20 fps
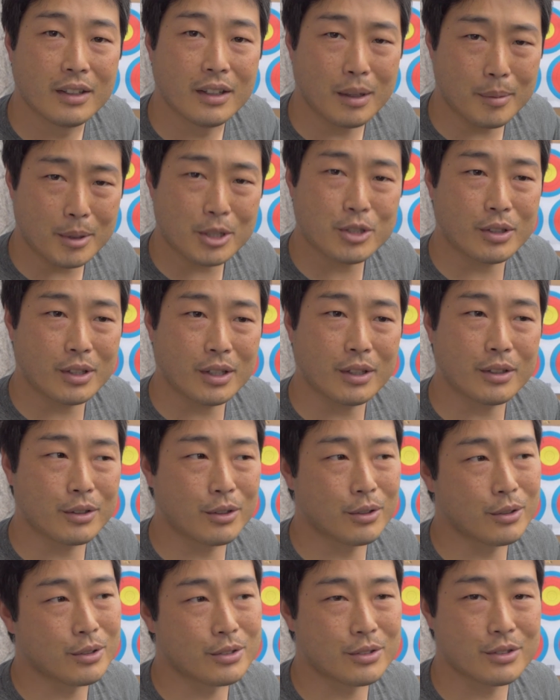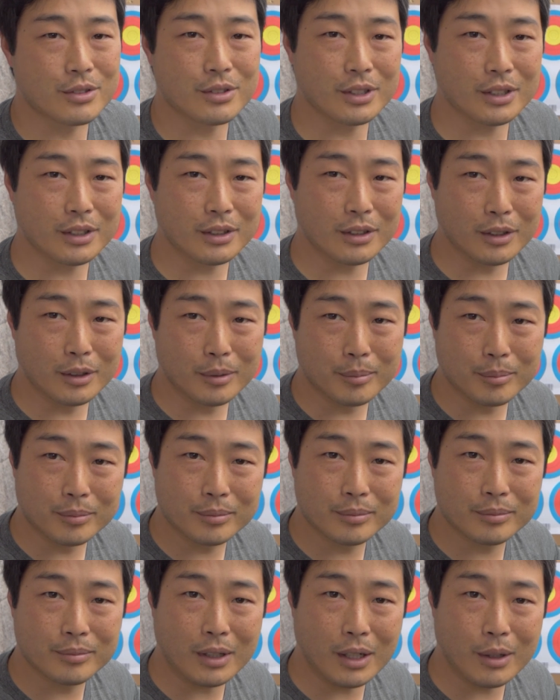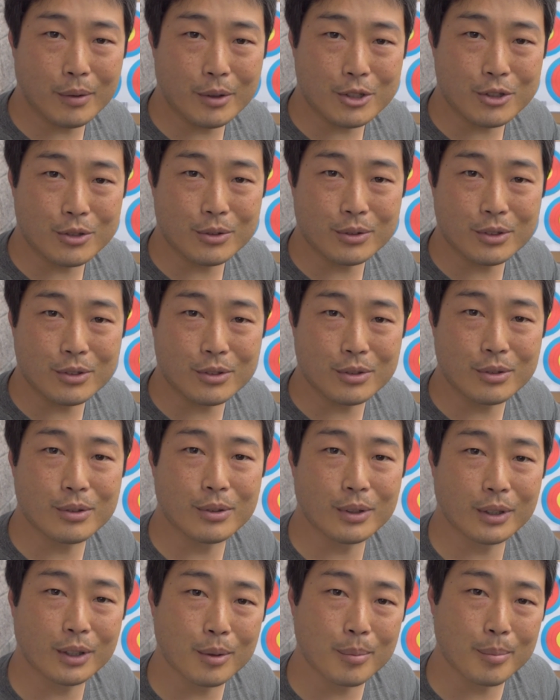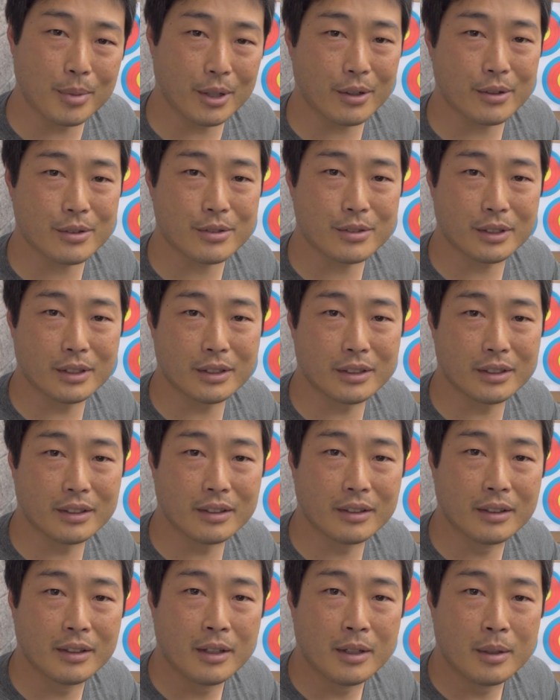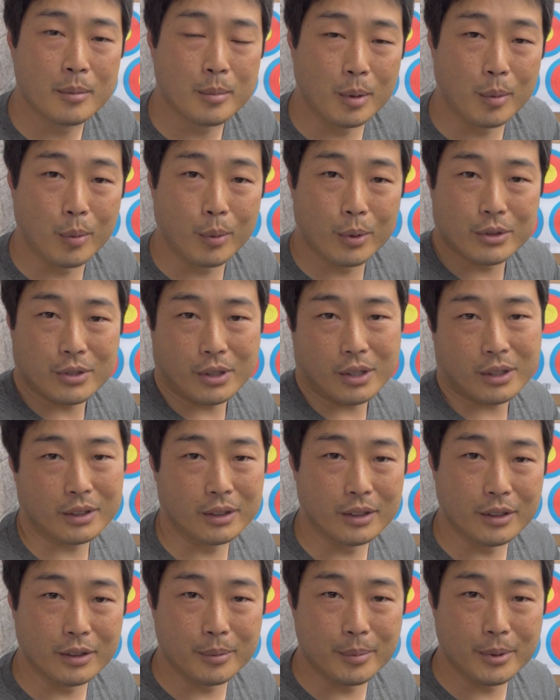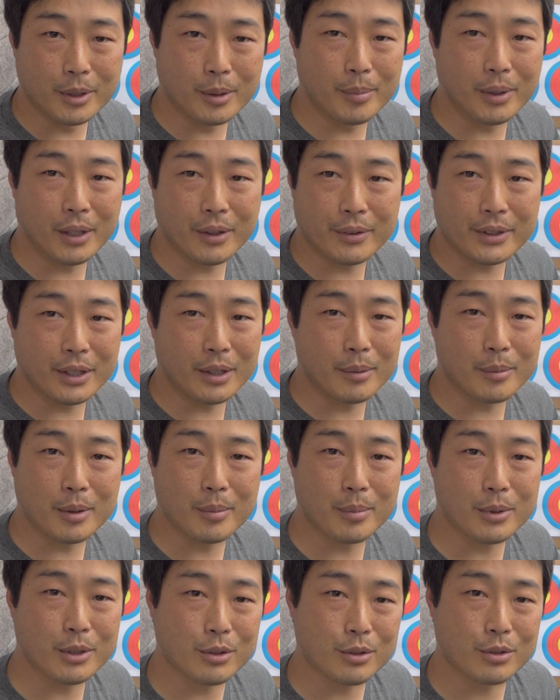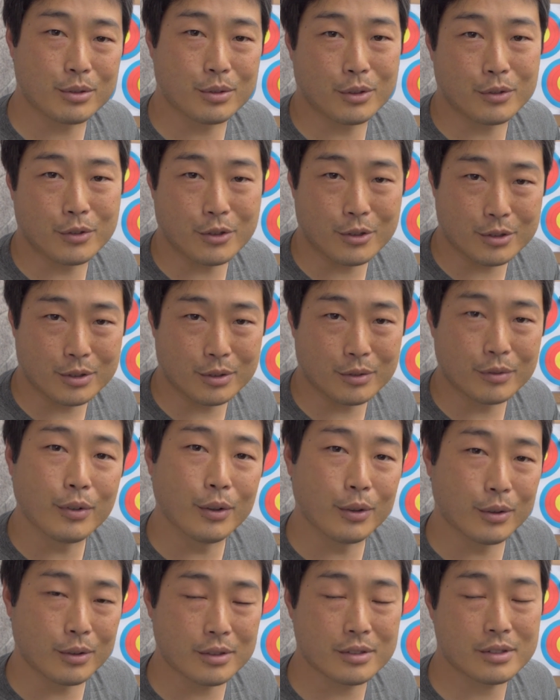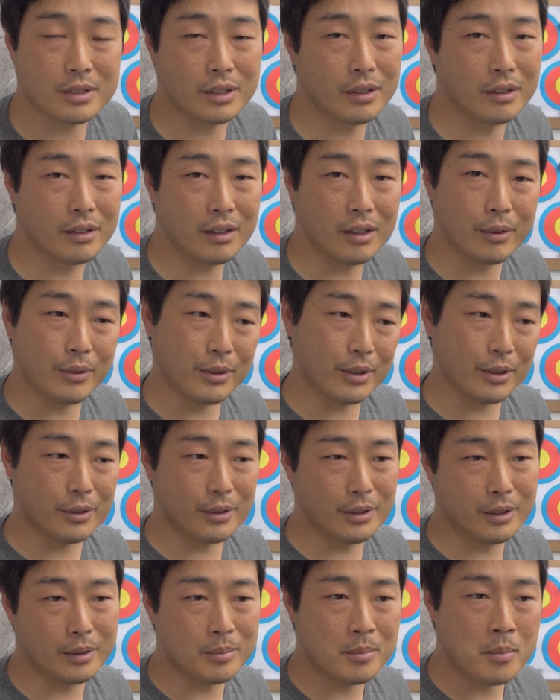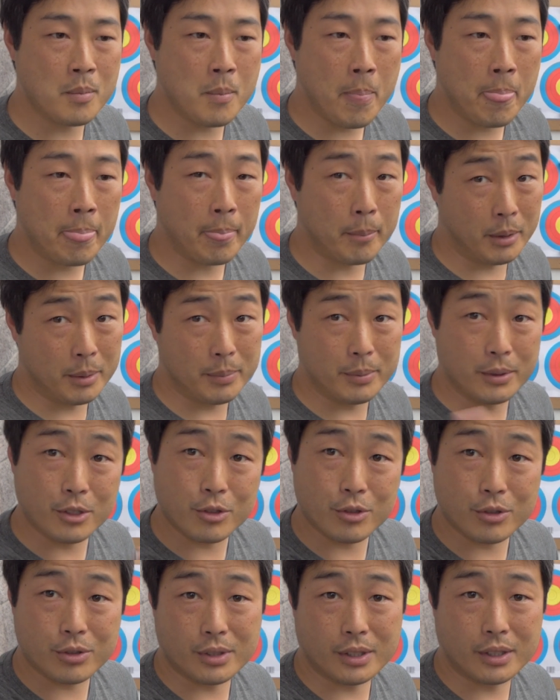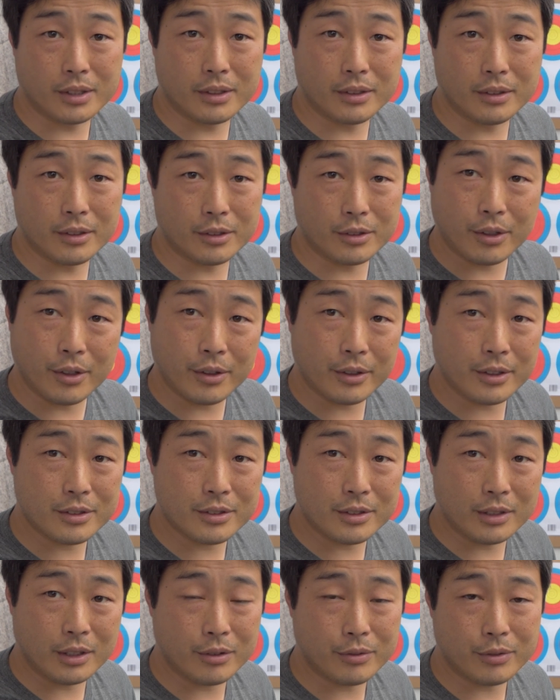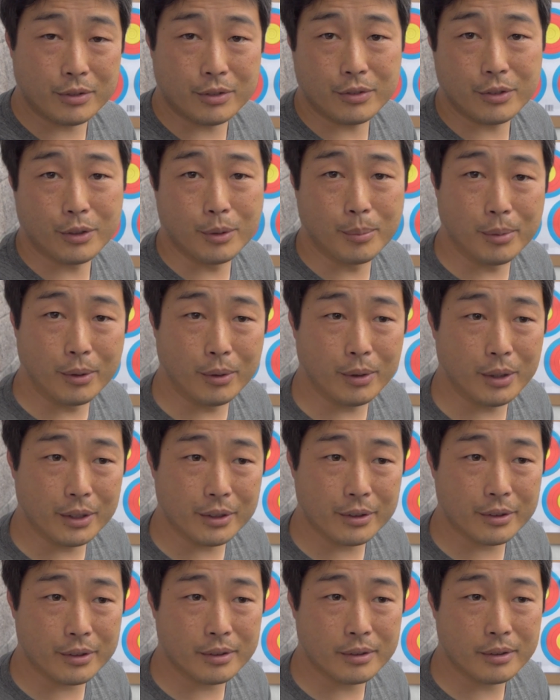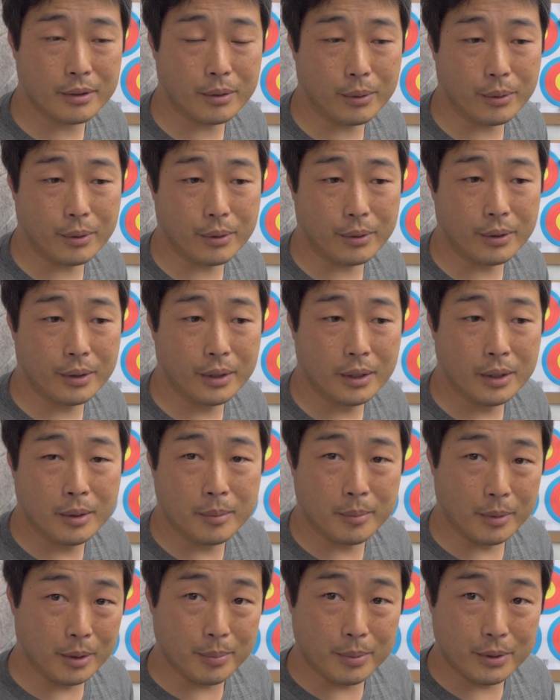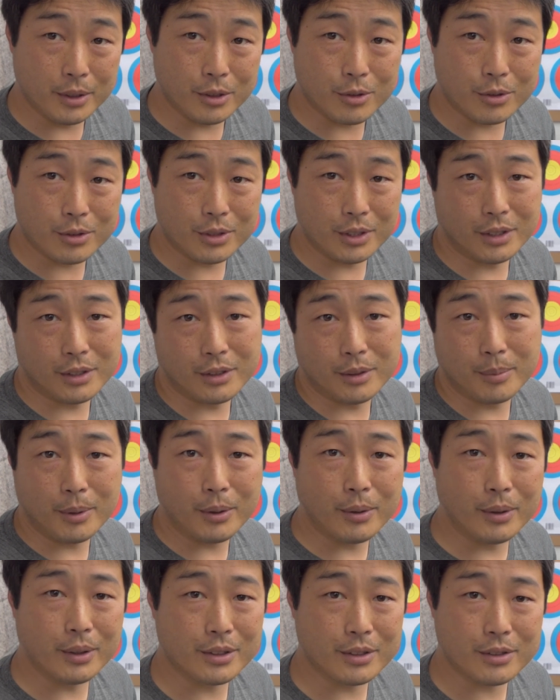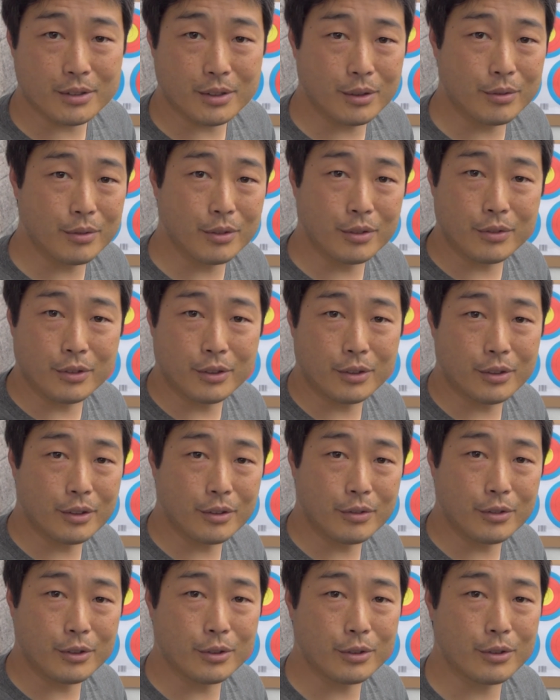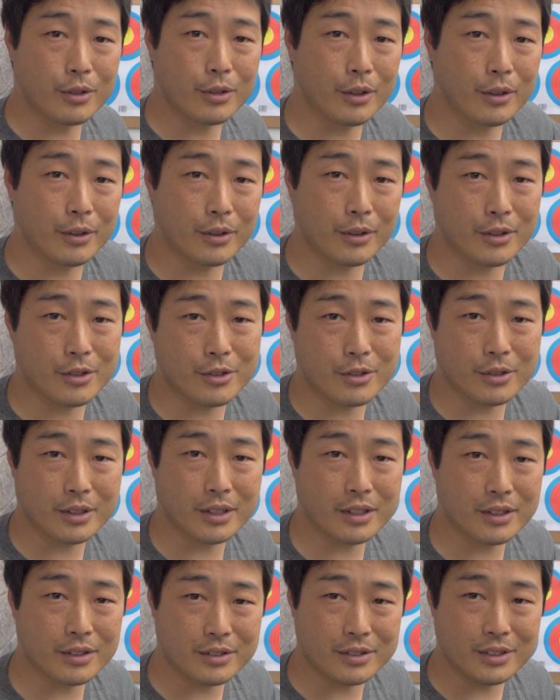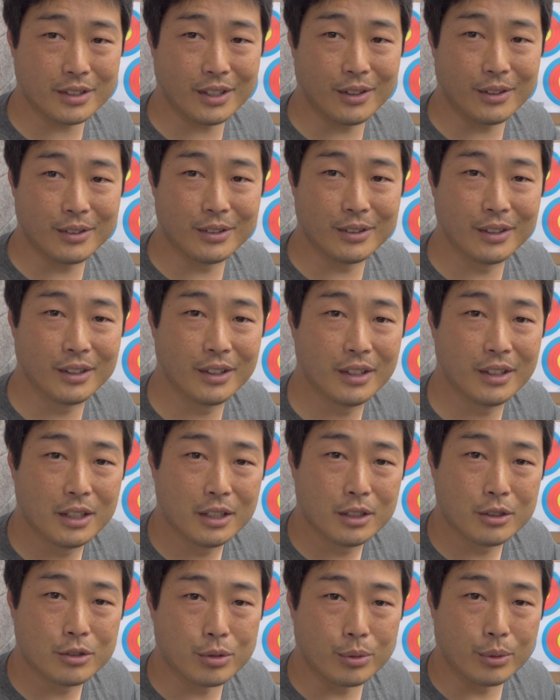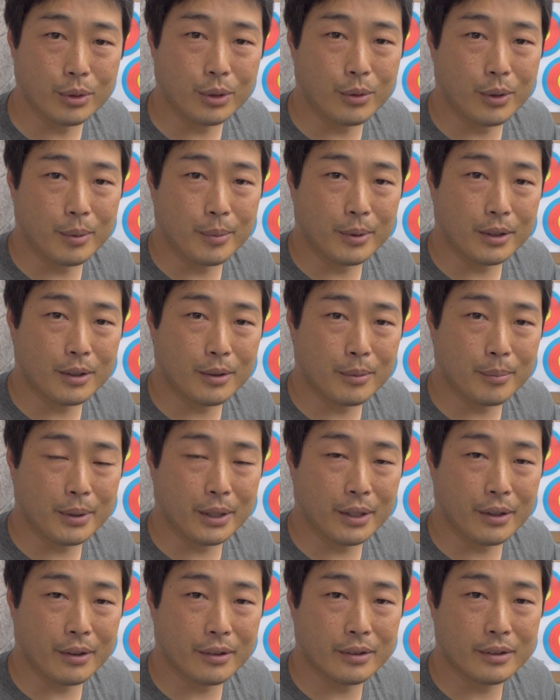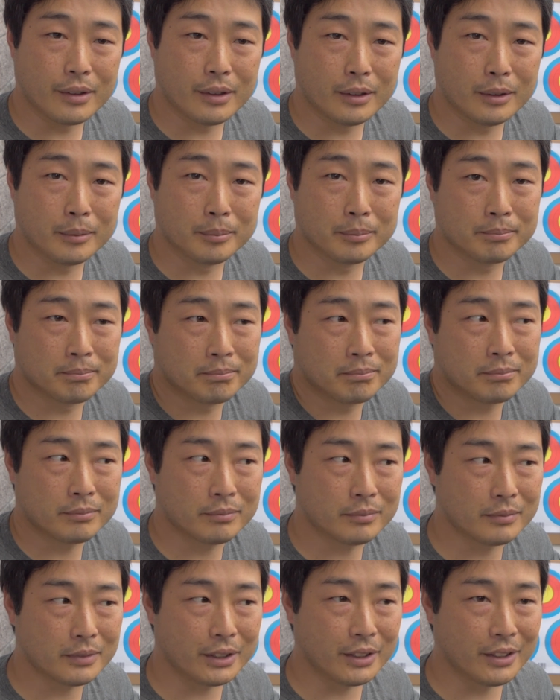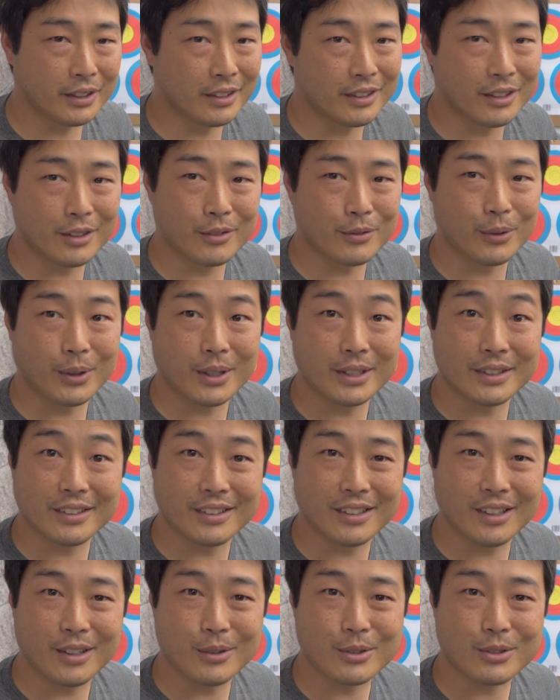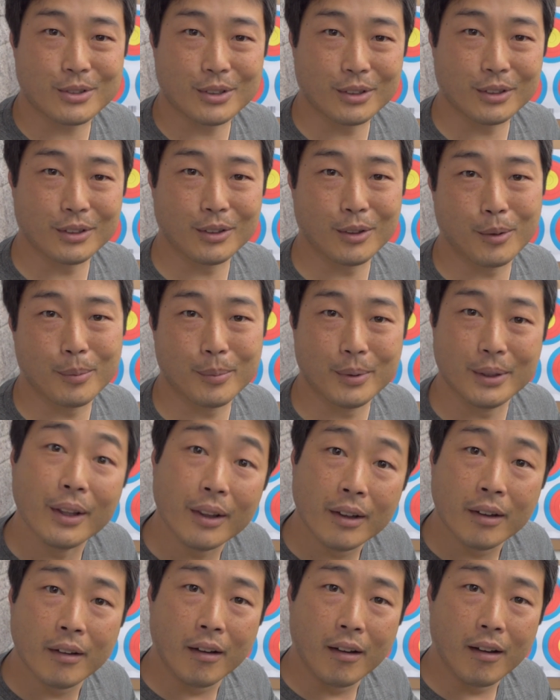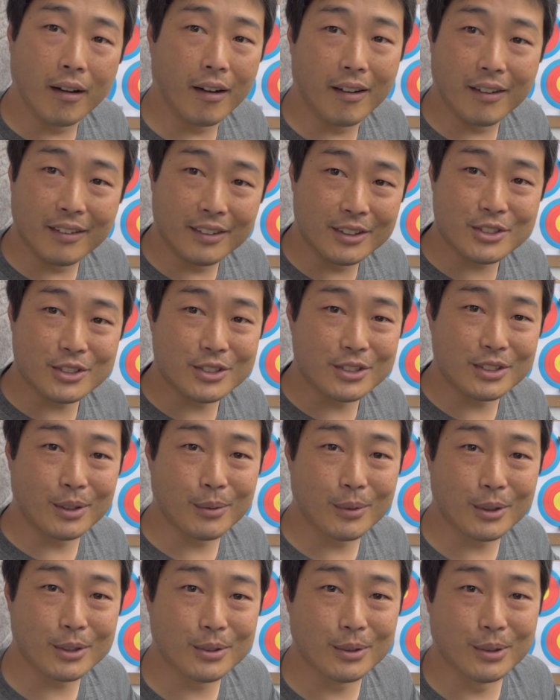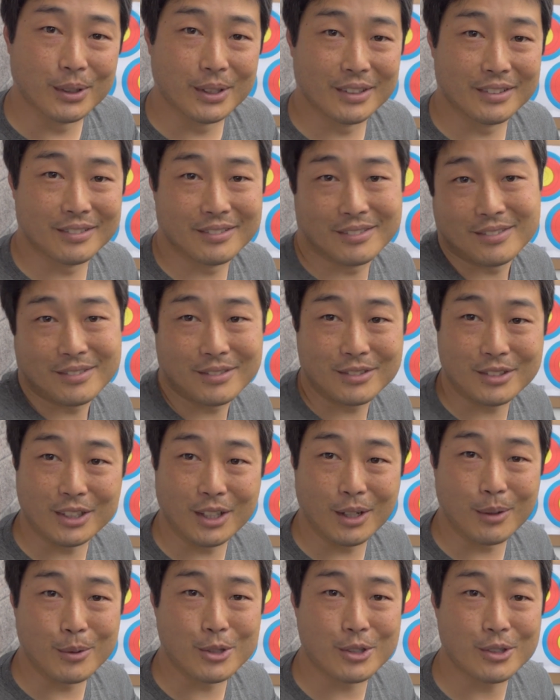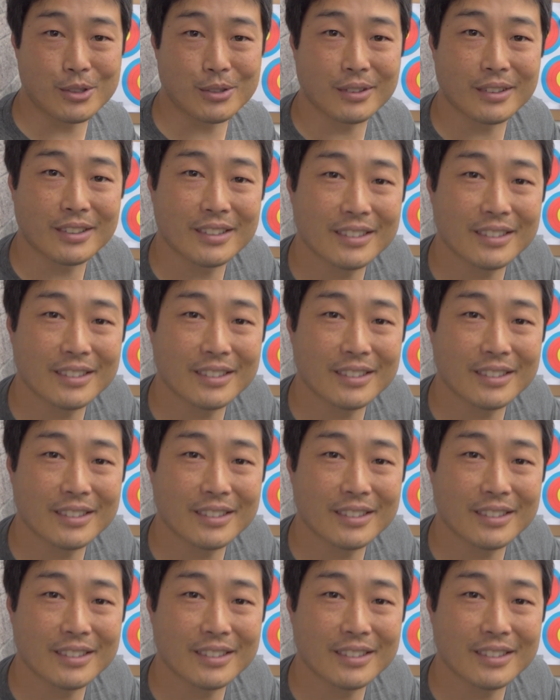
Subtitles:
I'm actually kind of curious to see how I shoot the two in comparison, and maybe we'll talk a little bit about that. Might be useful for some folks out there that might be interested in the target stuff if you're a bow hunter, or might be interested in the bow hunting stuff if you're a target archer. Kind of see how the two equipment compare. Again, I have no idea how it's gonna go, but let's just get right to it and see how we shoot.